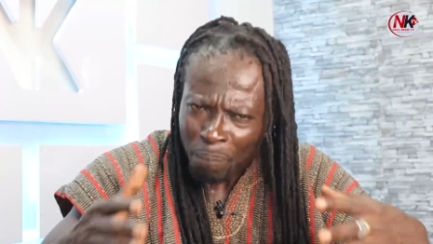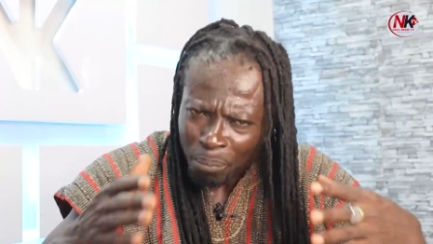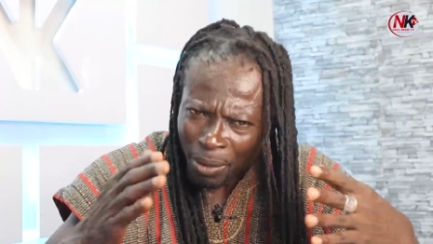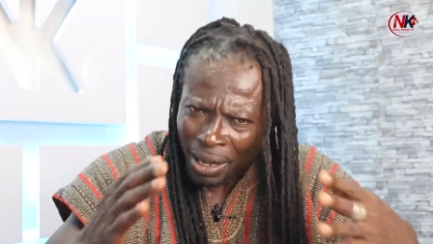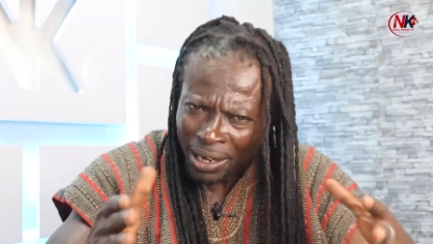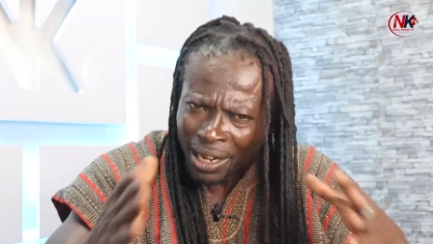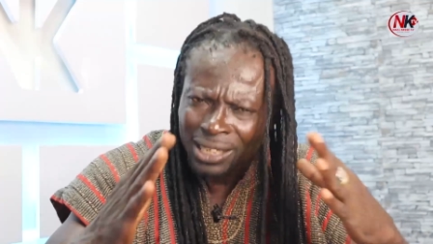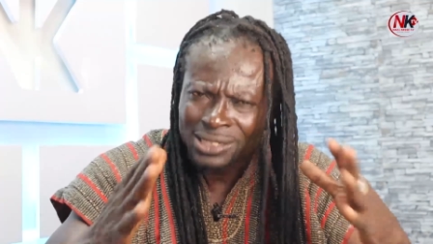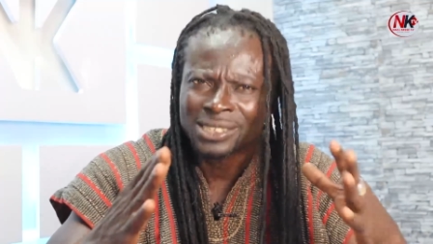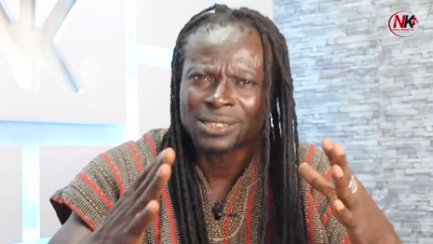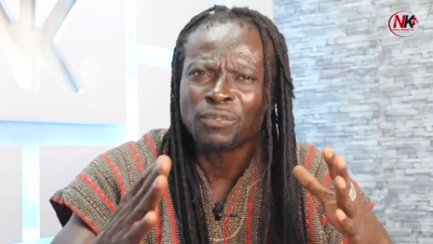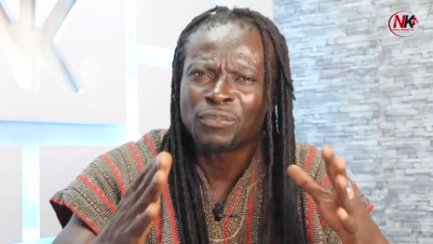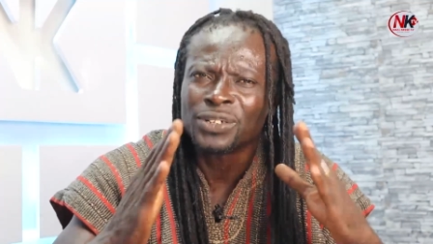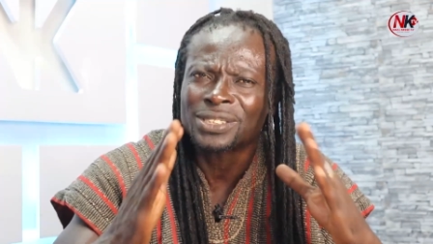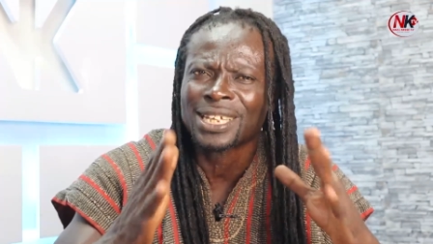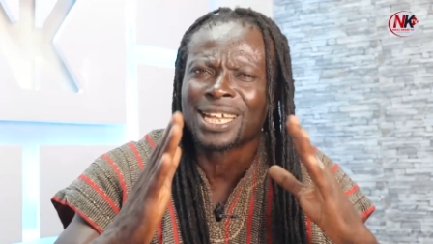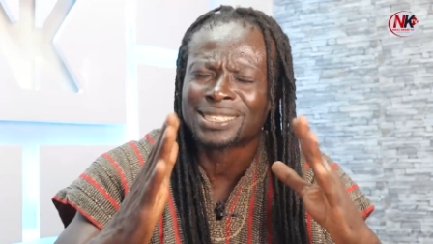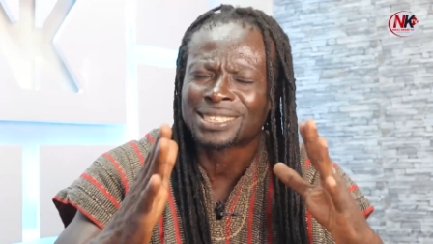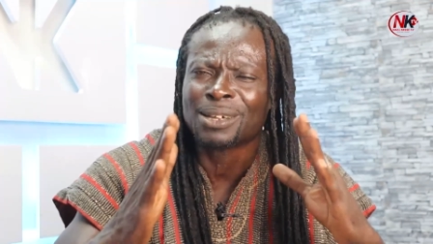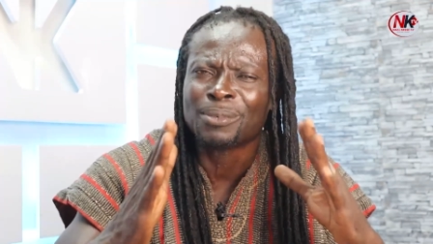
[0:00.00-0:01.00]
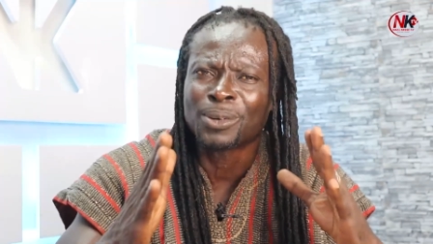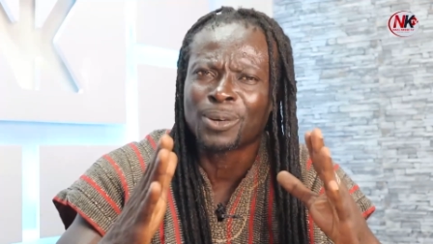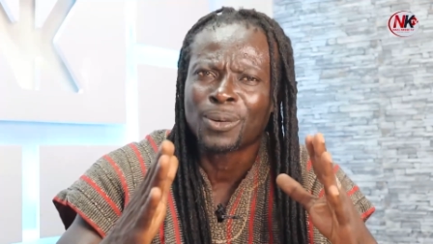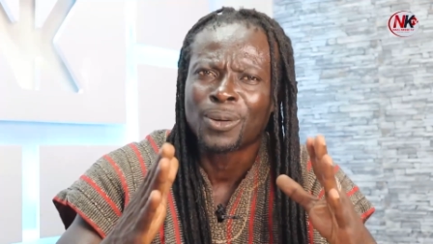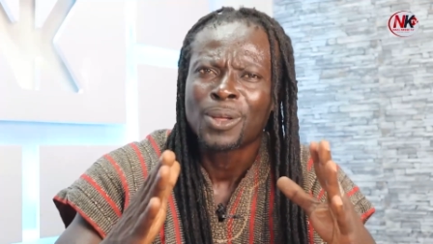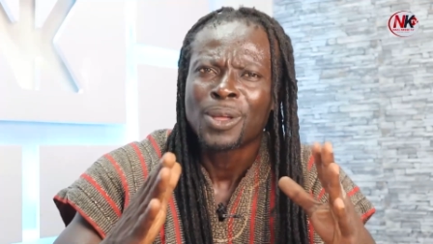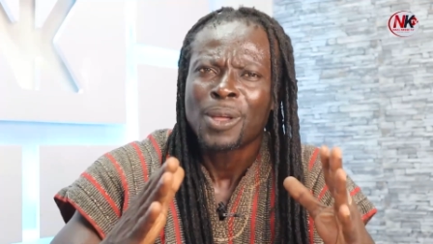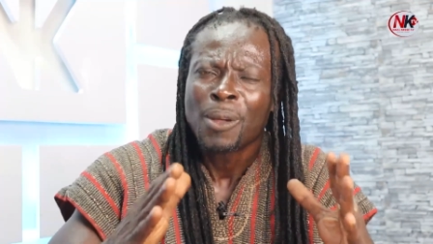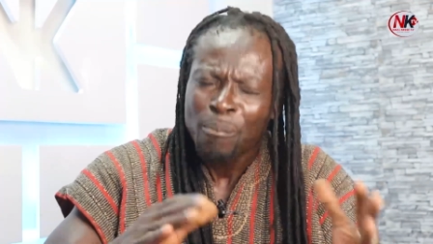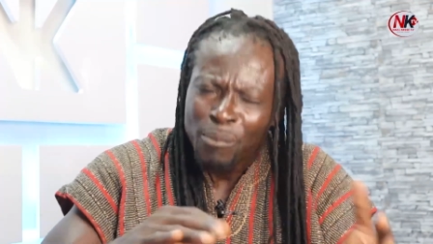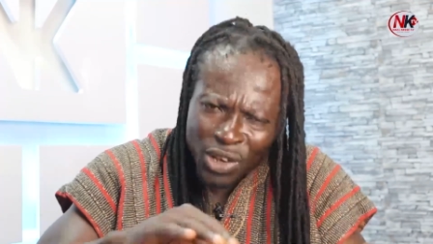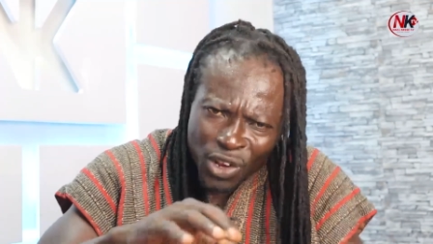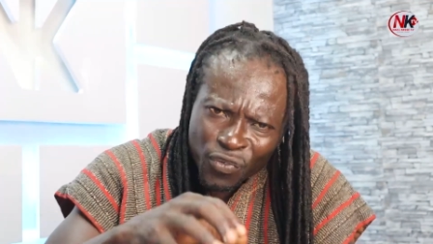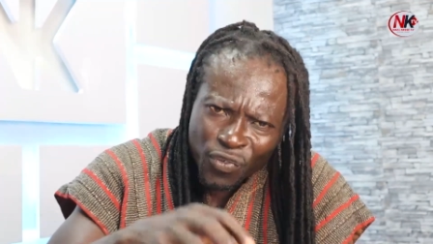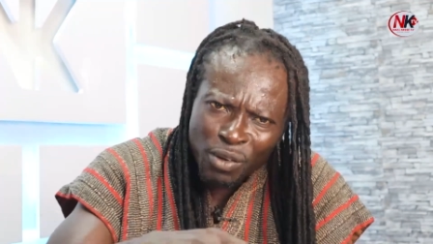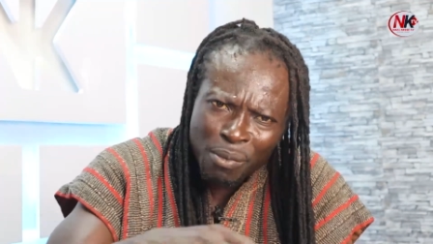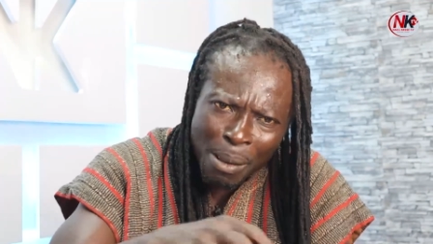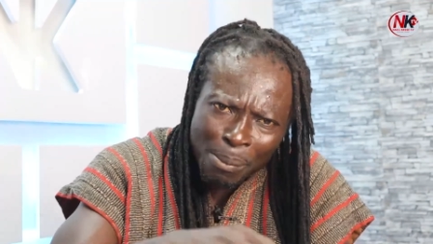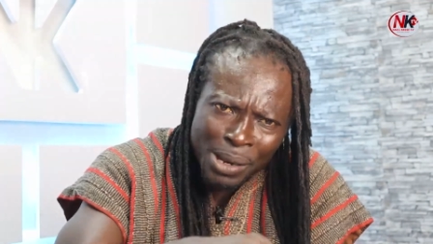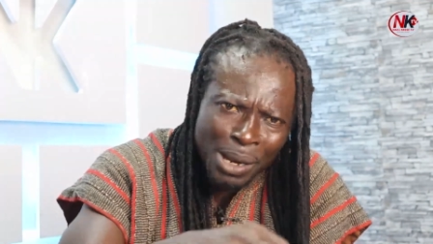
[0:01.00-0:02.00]
My cousin face seven be the
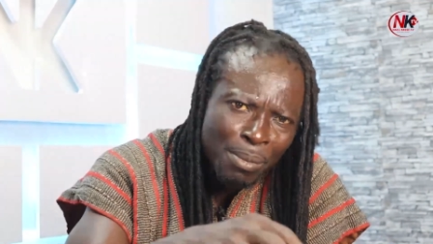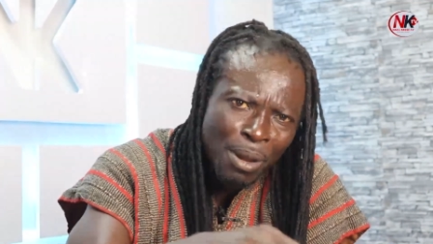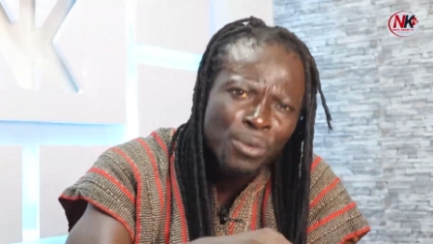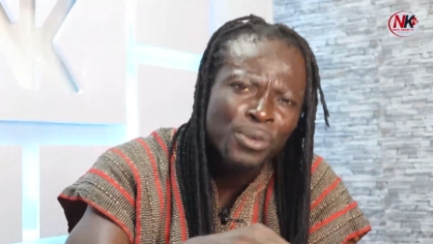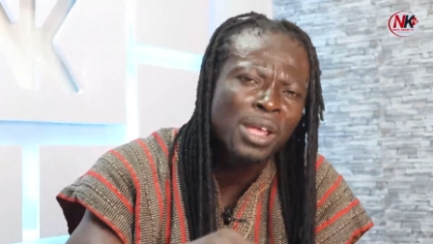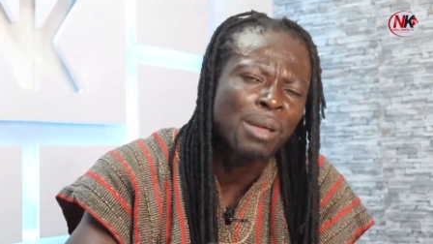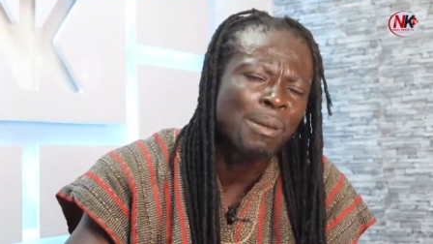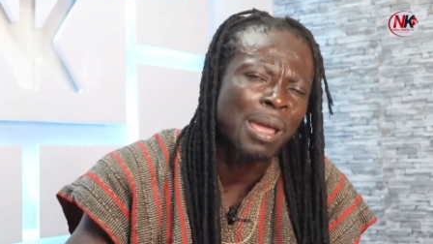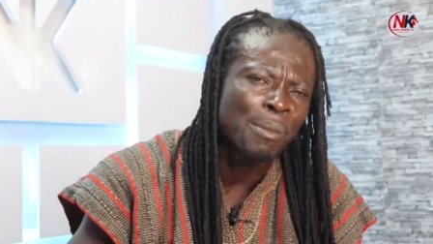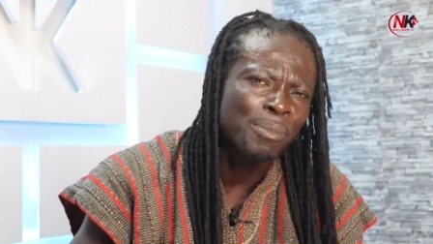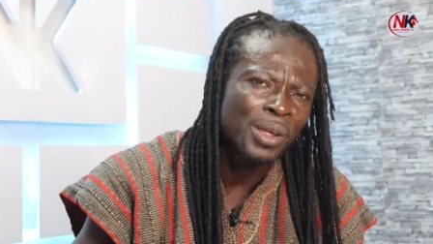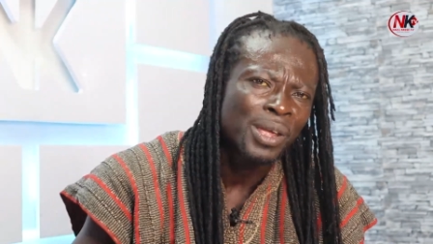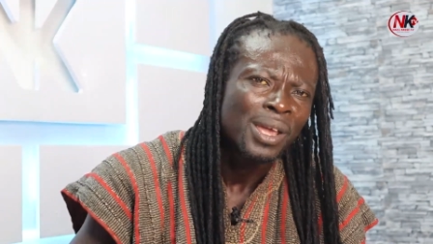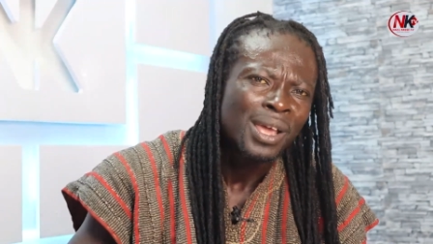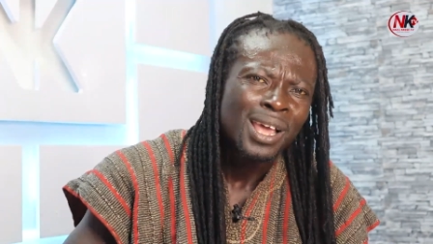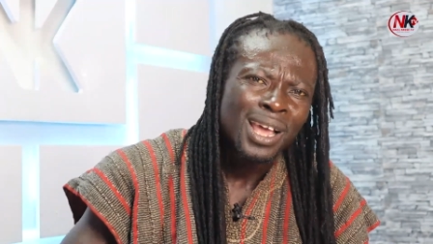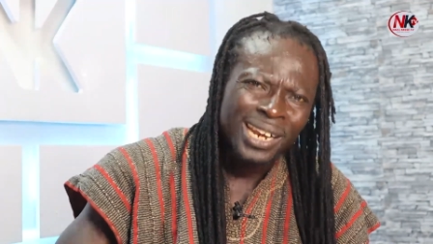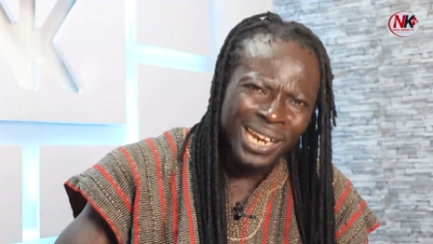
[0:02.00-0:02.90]
free baby, baby.